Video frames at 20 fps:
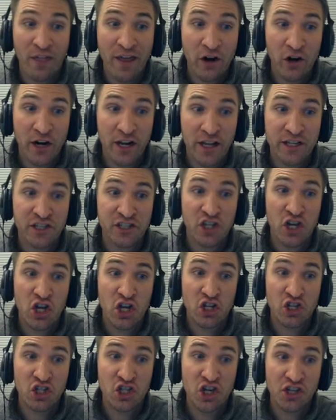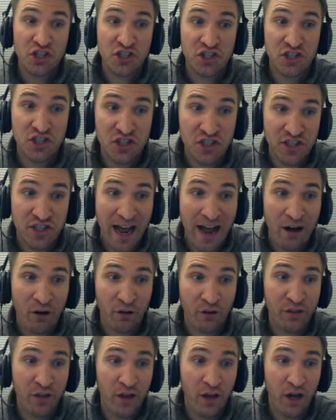There it is, just
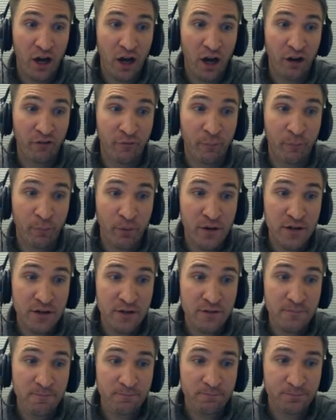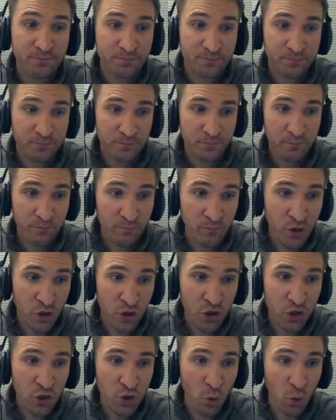south of Britain,
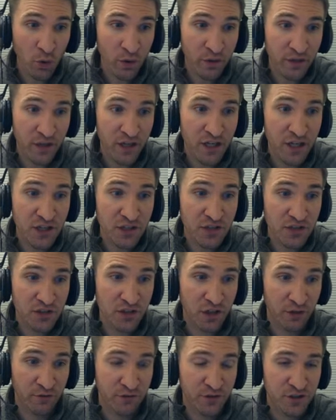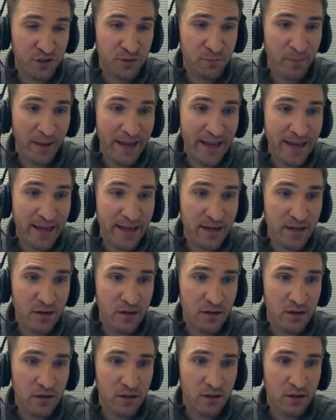northeast of
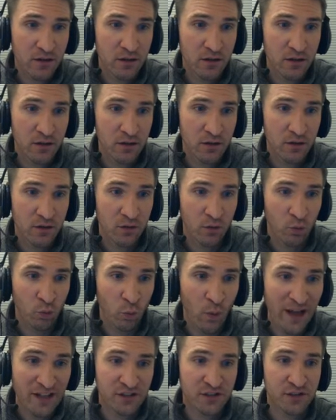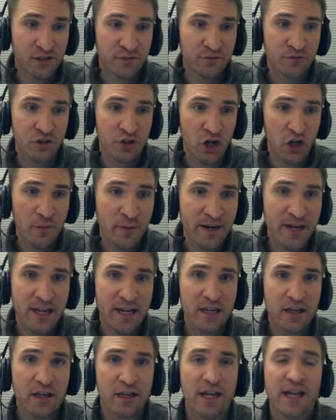Spain, west of
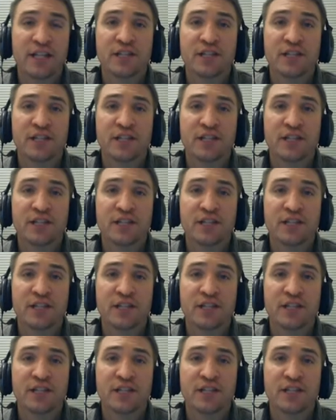Germany.